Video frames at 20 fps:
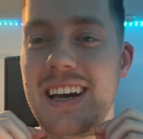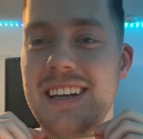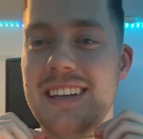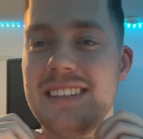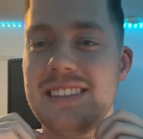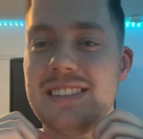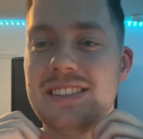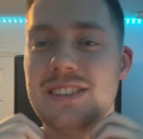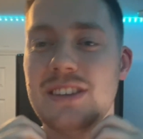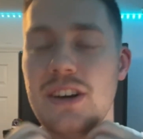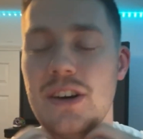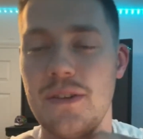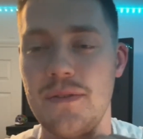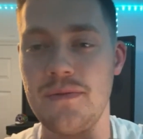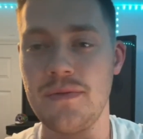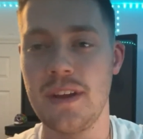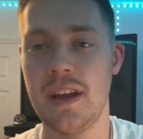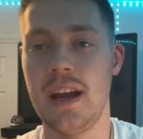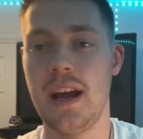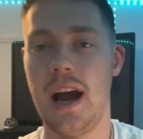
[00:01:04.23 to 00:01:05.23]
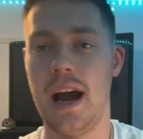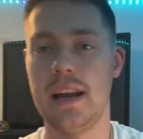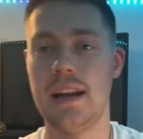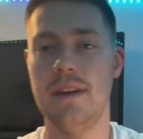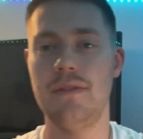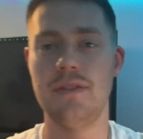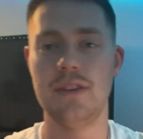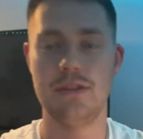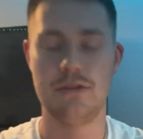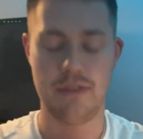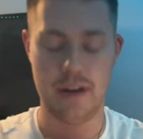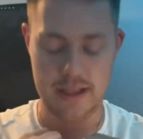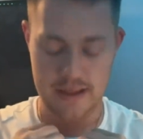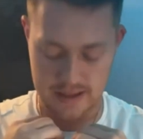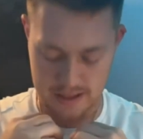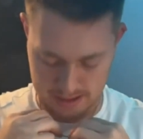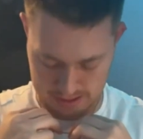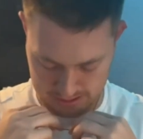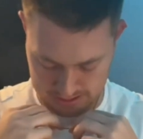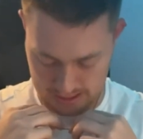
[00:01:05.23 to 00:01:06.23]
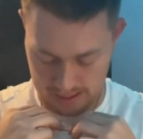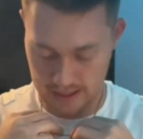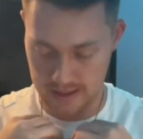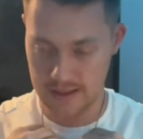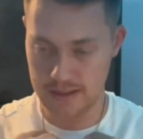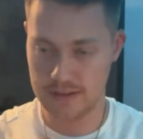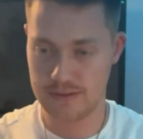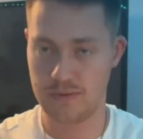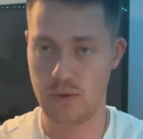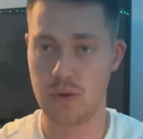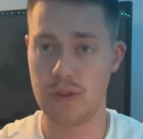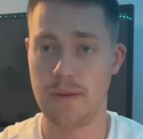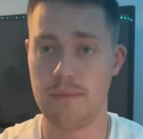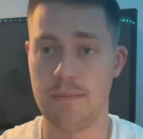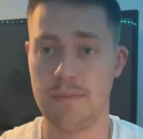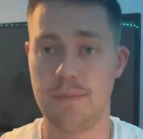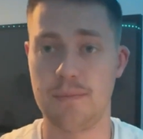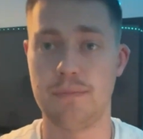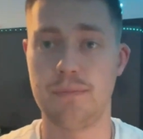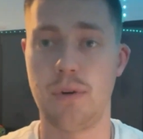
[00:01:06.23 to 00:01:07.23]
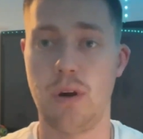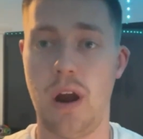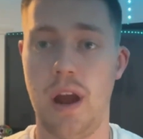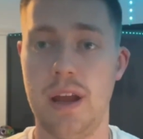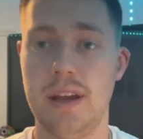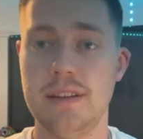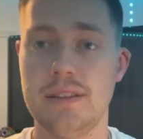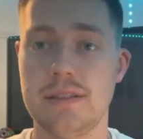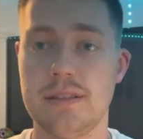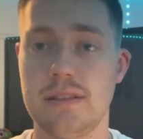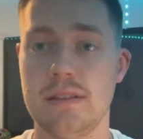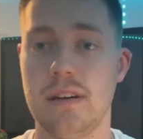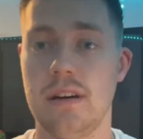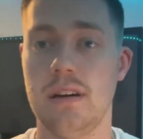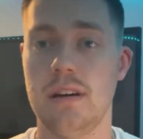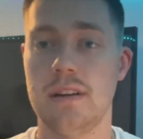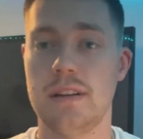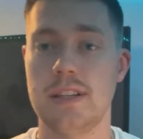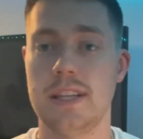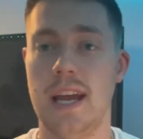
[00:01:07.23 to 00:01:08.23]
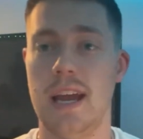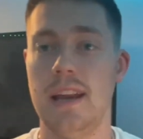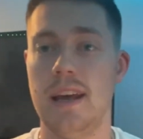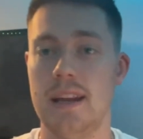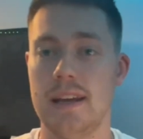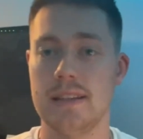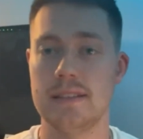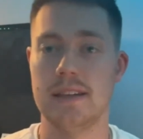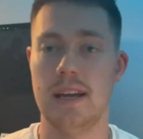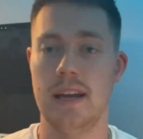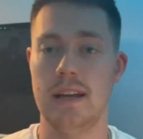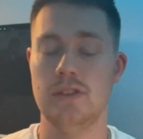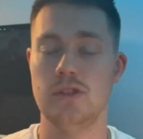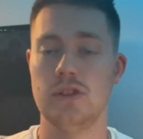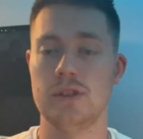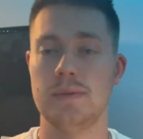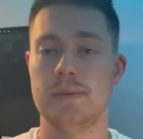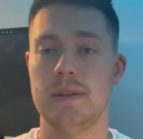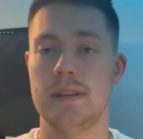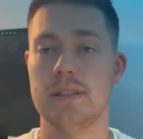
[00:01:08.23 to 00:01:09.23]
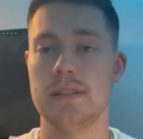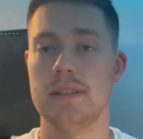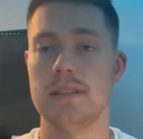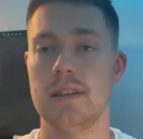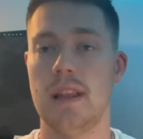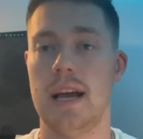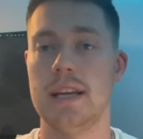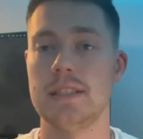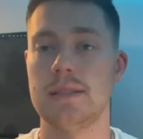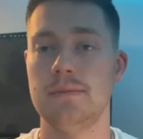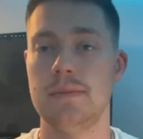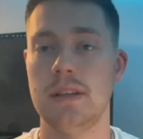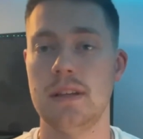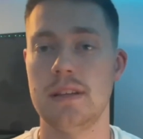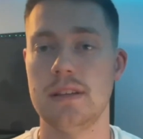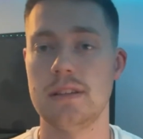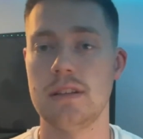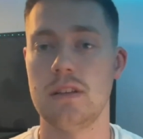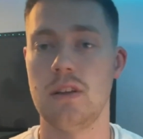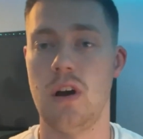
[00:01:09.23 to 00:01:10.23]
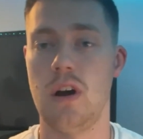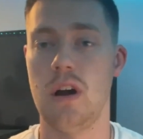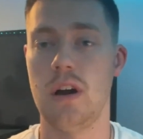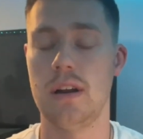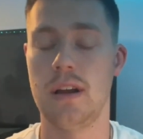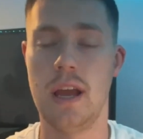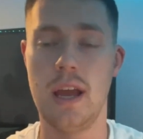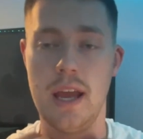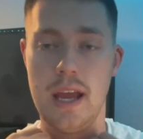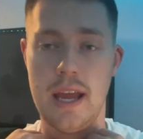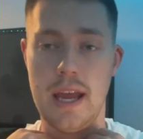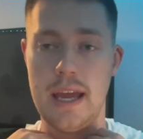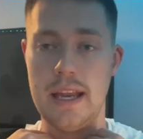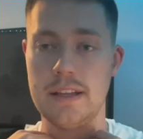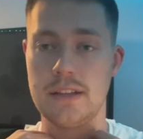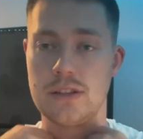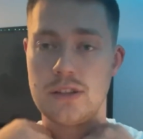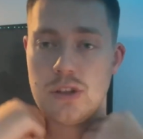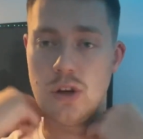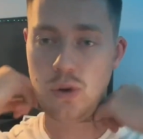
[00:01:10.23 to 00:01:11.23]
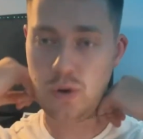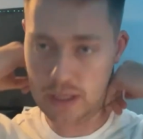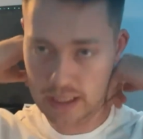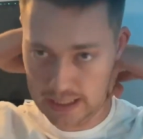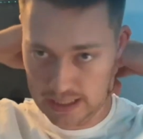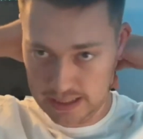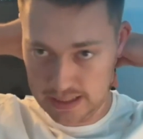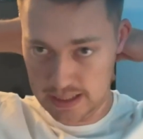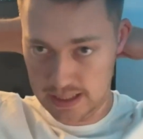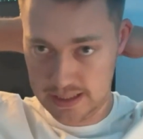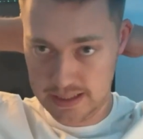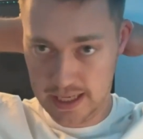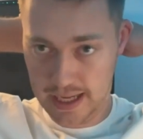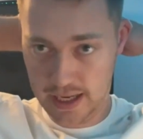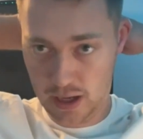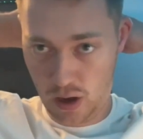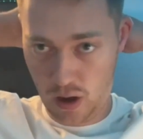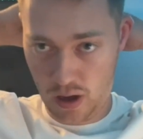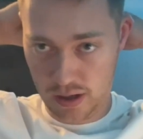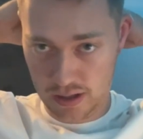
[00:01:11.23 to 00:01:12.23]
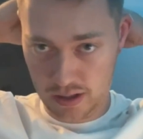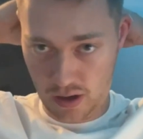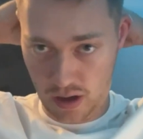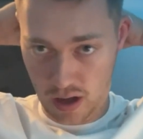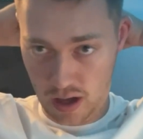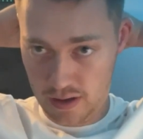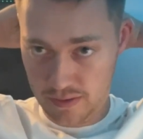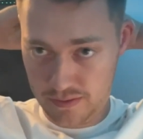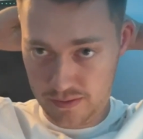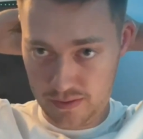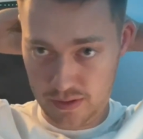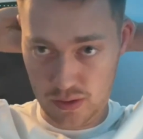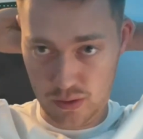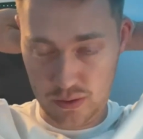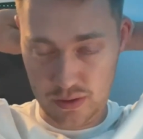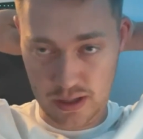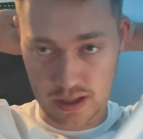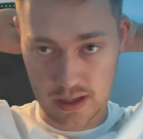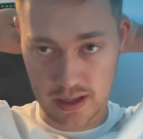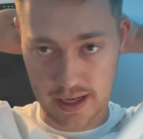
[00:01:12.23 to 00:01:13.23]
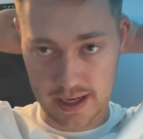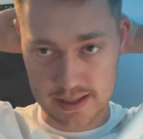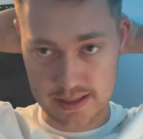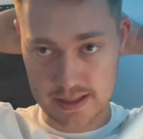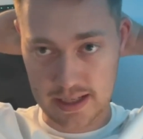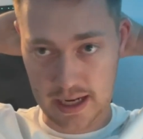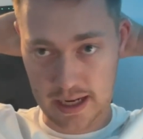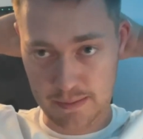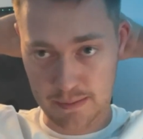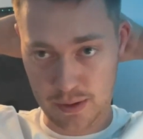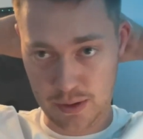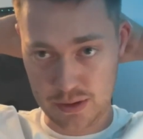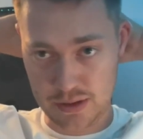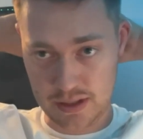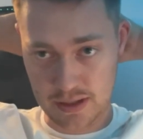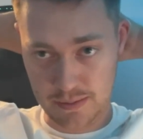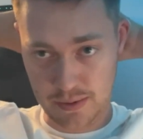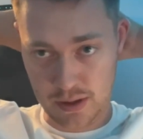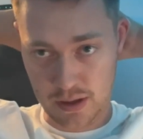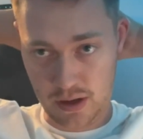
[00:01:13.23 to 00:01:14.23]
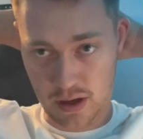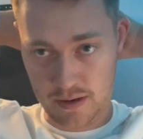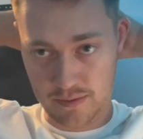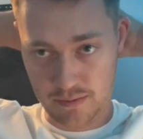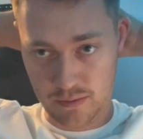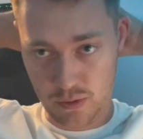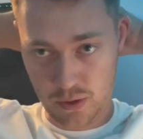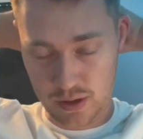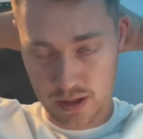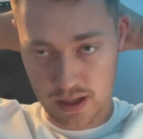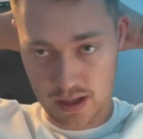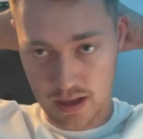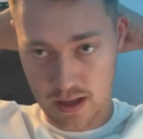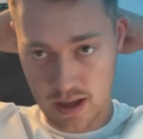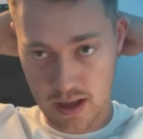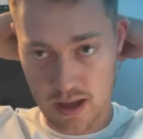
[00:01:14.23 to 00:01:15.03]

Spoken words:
it. So I definitely rate this necklace for the price 10 out of 10, just because it's lasted me this long. And it's so easy to take on and off. You don't need like a second person to put it on for you.